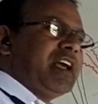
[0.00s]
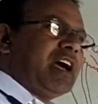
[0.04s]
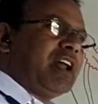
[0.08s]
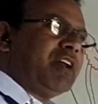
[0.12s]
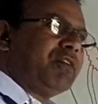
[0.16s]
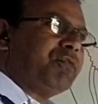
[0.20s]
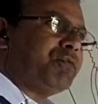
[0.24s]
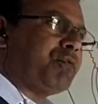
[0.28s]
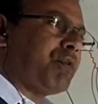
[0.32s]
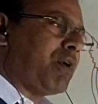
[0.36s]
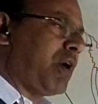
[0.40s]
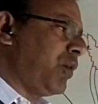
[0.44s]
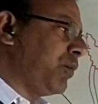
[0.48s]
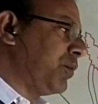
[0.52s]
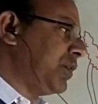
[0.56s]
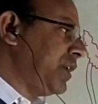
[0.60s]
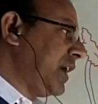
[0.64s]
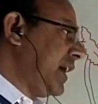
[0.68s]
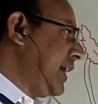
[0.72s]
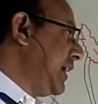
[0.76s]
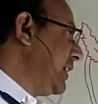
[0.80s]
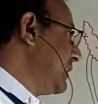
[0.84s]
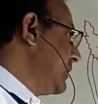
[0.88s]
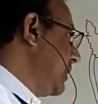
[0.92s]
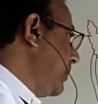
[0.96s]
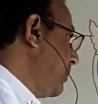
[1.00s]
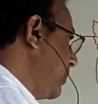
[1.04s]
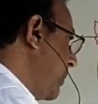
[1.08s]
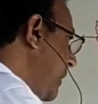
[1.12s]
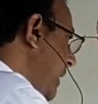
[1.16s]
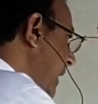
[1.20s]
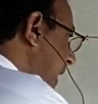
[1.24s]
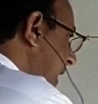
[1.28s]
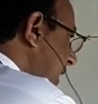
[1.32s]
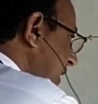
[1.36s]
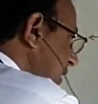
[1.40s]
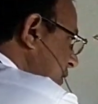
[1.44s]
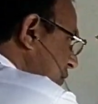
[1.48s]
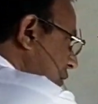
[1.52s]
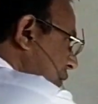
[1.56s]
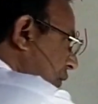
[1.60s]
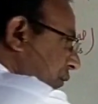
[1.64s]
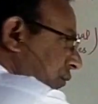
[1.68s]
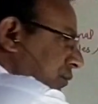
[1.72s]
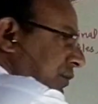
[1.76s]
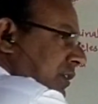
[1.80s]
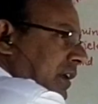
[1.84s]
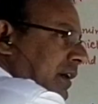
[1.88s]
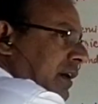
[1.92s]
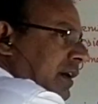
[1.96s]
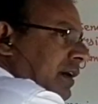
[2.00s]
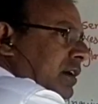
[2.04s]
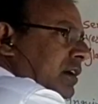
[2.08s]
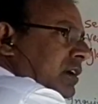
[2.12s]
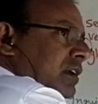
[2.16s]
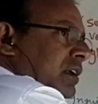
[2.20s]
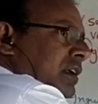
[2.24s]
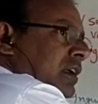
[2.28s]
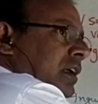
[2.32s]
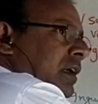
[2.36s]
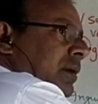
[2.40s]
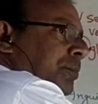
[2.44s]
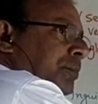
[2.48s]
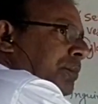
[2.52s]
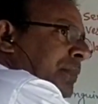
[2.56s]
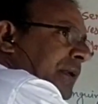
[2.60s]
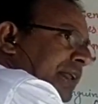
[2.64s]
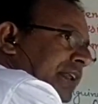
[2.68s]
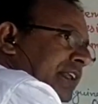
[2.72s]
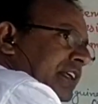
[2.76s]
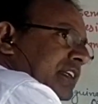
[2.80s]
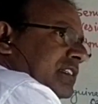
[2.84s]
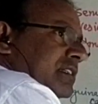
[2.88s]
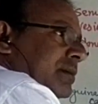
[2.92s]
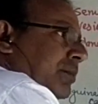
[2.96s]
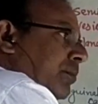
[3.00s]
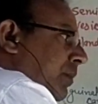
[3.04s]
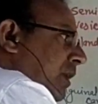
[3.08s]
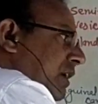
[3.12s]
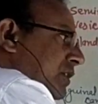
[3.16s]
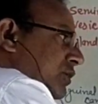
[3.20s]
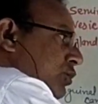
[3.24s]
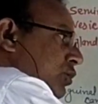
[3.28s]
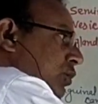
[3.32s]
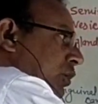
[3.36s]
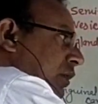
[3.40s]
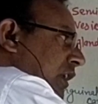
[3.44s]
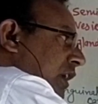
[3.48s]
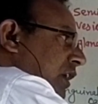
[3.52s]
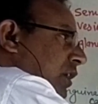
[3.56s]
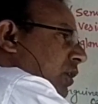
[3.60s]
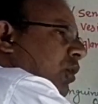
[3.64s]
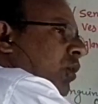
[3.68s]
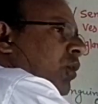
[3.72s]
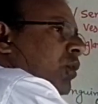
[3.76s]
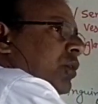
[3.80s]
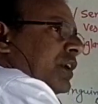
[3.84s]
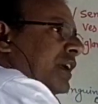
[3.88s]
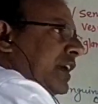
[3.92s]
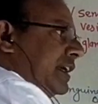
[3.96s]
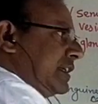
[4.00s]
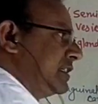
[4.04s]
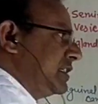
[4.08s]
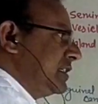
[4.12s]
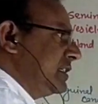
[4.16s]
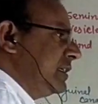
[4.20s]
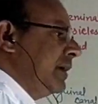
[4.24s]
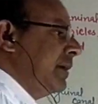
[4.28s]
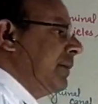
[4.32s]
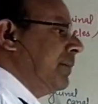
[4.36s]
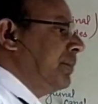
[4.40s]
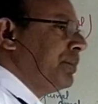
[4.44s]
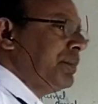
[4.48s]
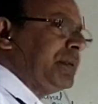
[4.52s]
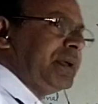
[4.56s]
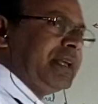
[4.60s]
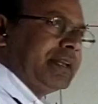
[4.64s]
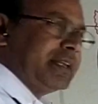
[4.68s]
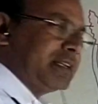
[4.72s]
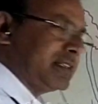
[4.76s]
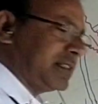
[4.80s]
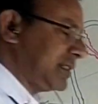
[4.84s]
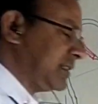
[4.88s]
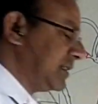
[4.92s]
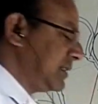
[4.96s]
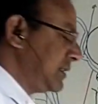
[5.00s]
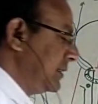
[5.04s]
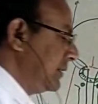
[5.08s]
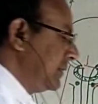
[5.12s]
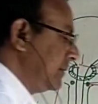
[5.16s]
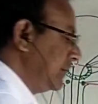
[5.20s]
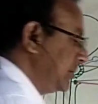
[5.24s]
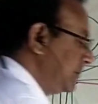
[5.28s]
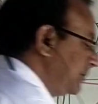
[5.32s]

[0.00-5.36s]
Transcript: they are found at the base of the penis, muscular organs, penis.